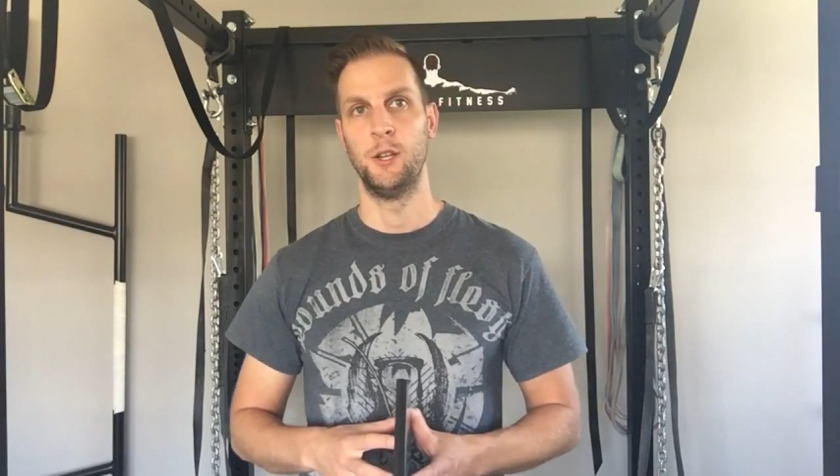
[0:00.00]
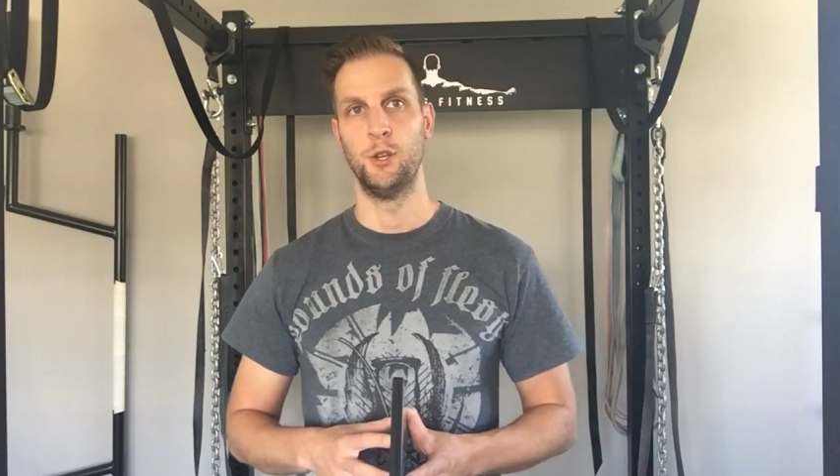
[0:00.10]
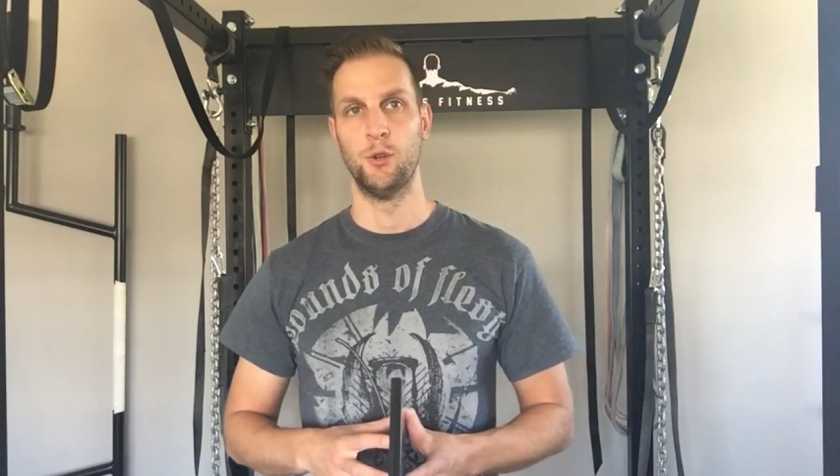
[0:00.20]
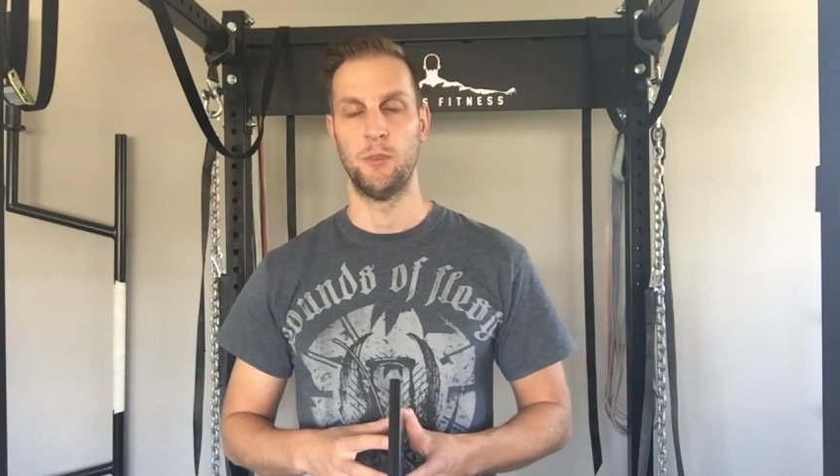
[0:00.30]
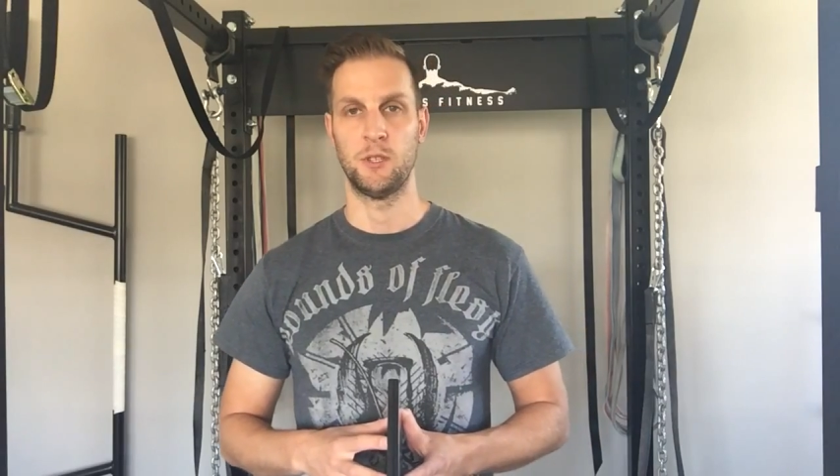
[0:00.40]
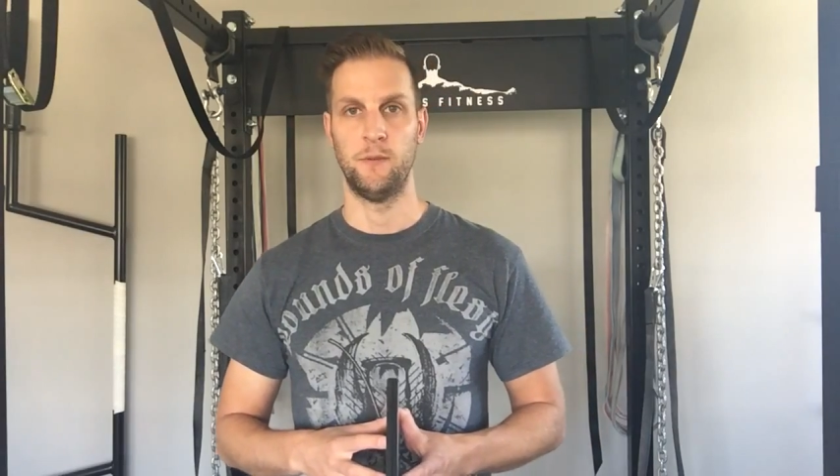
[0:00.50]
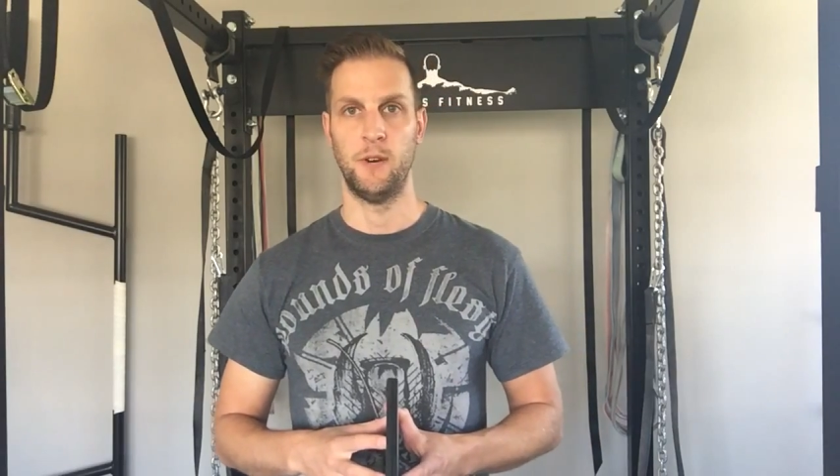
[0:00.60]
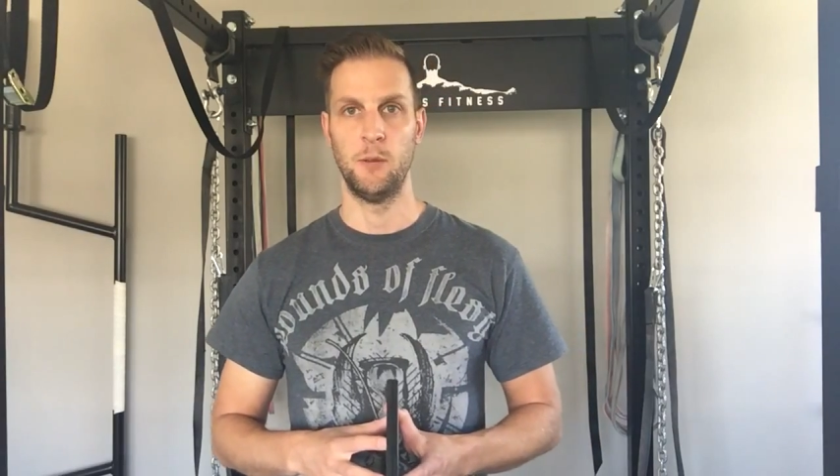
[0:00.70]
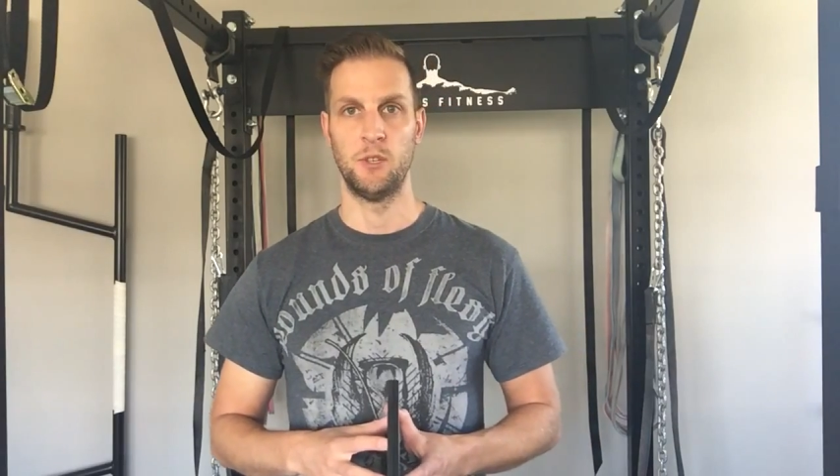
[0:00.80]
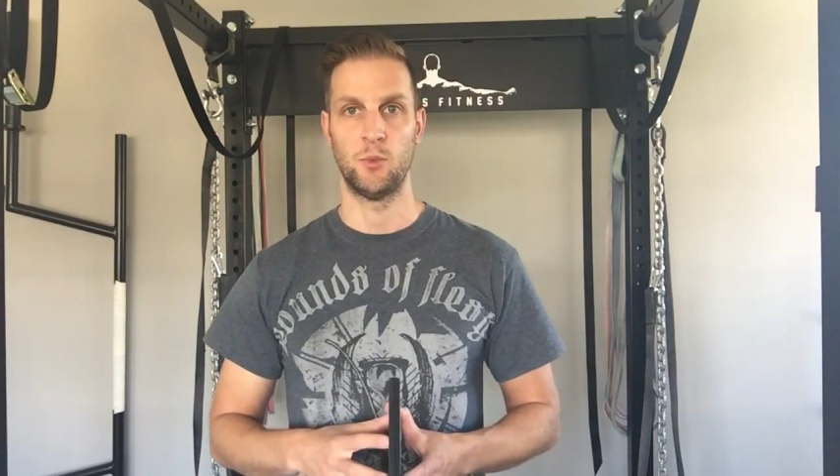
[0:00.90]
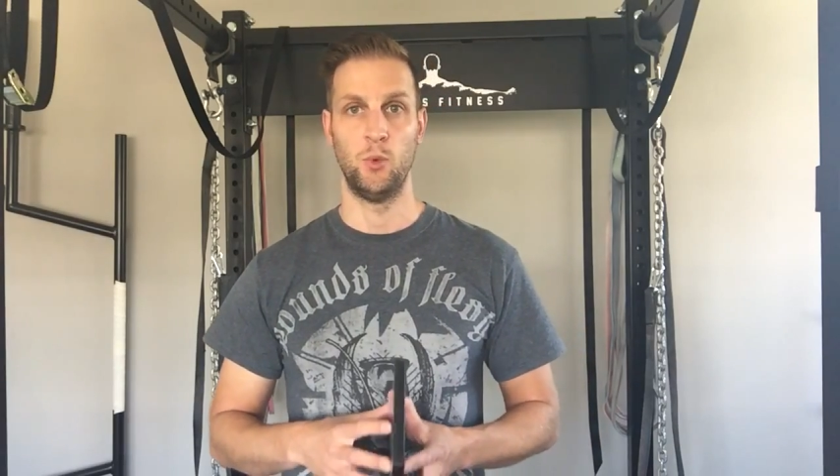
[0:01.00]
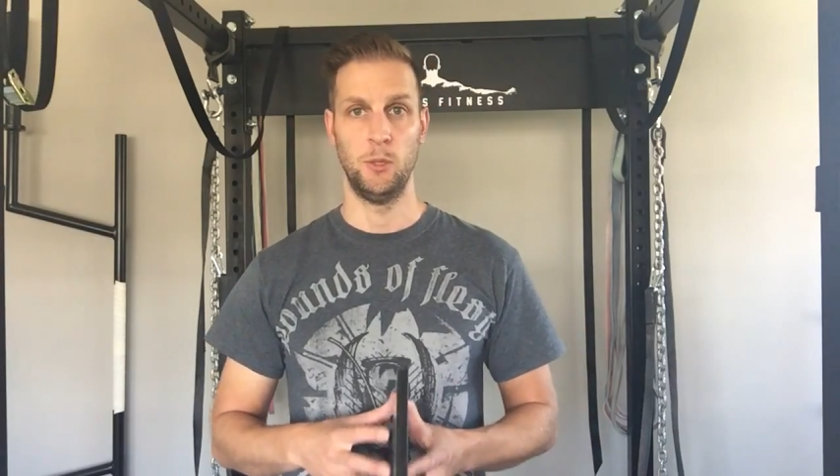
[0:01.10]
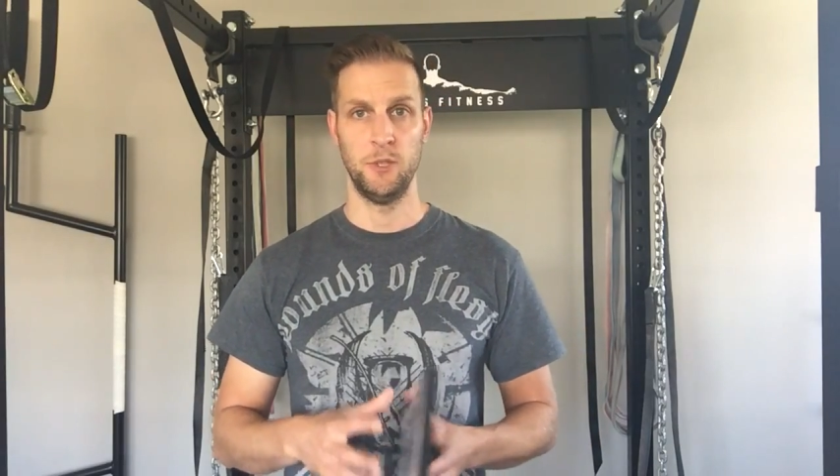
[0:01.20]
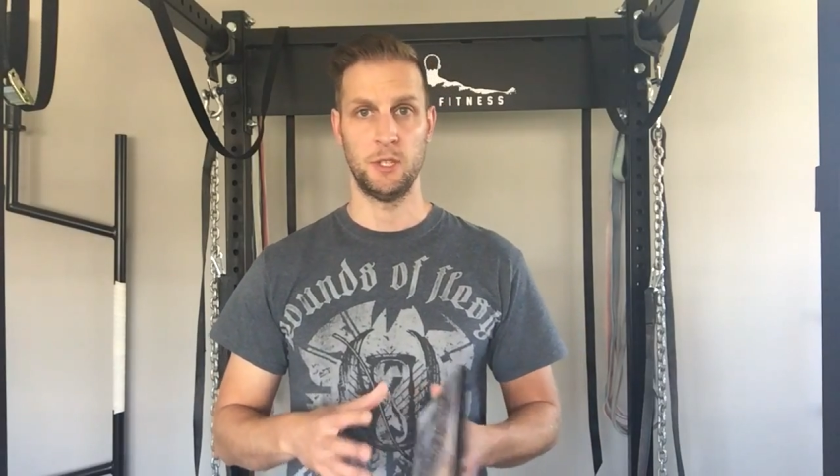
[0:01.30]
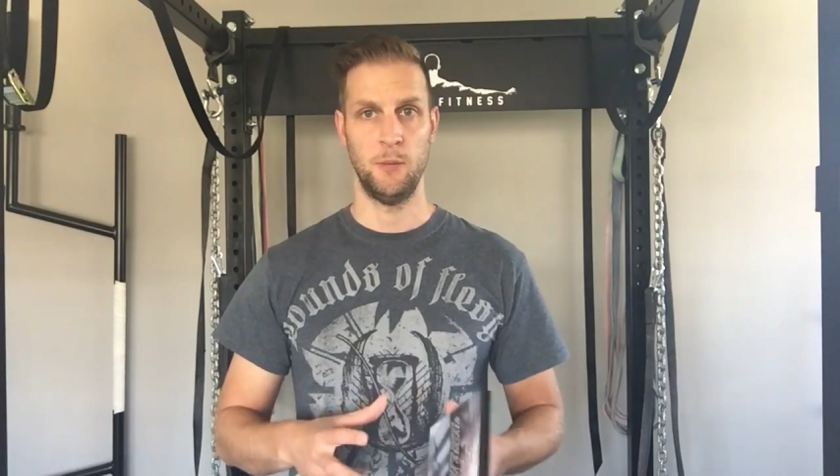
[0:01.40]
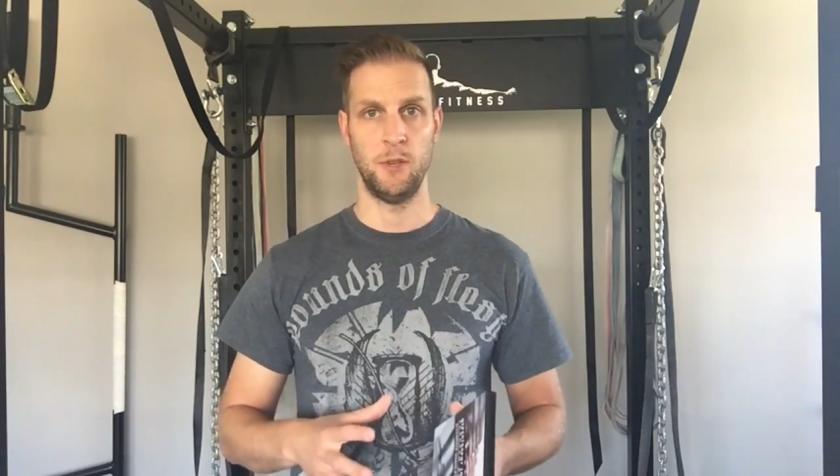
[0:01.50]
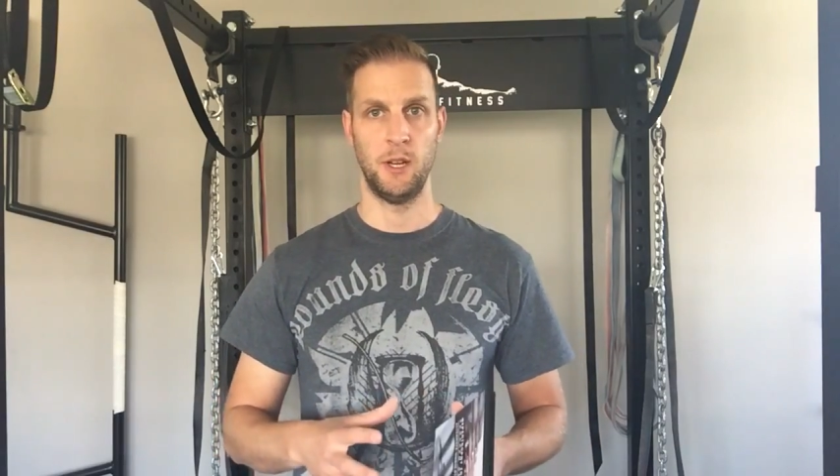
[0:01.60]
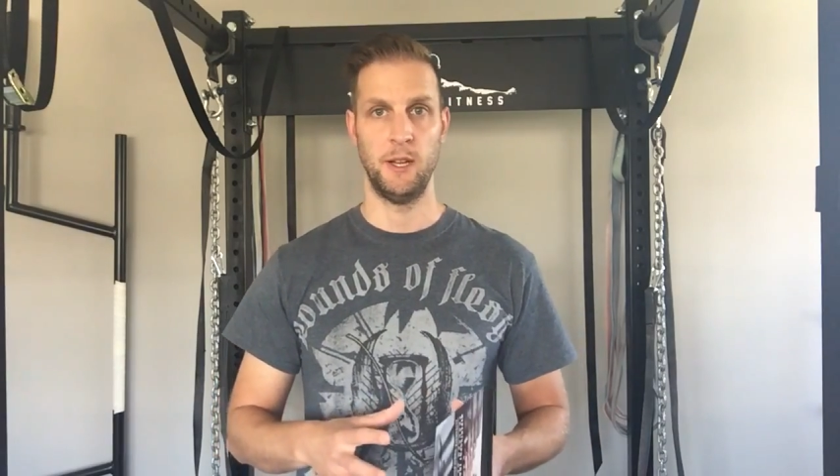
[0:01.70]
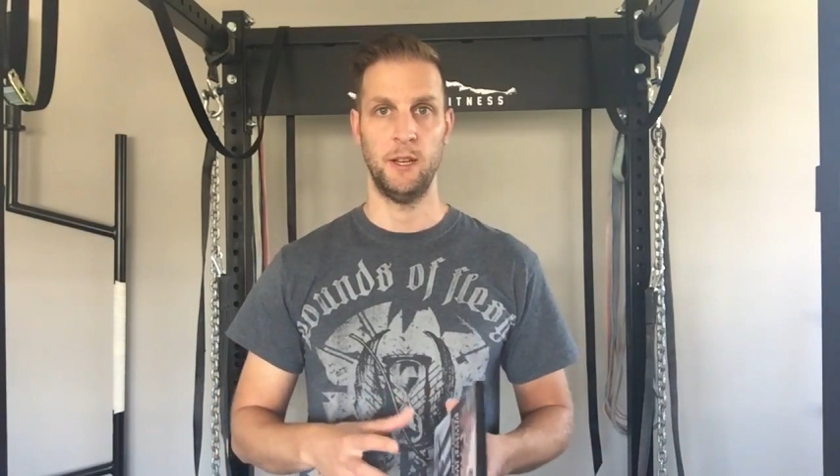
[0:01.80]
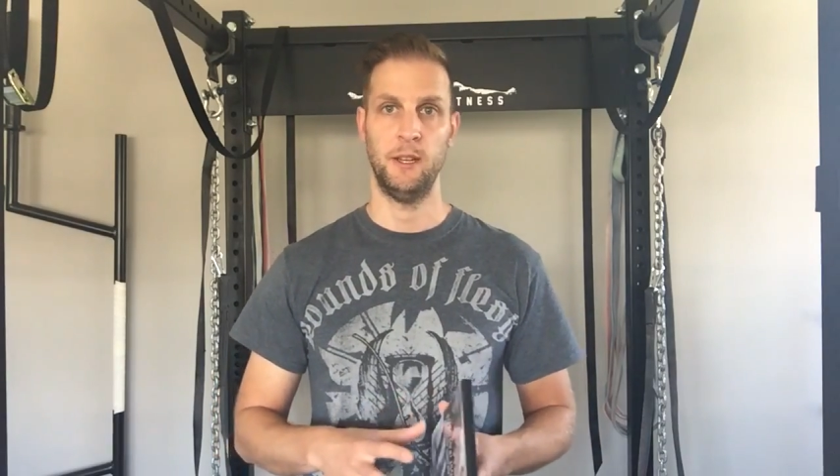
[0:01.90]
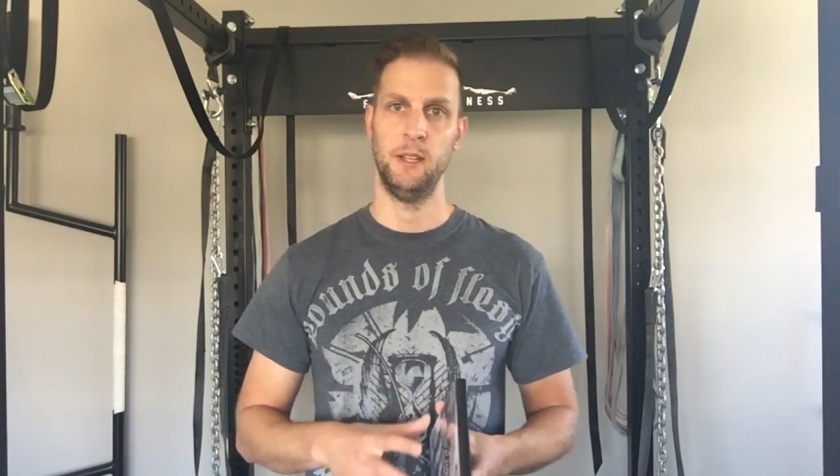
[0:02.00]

your muscle fibers will be stimulated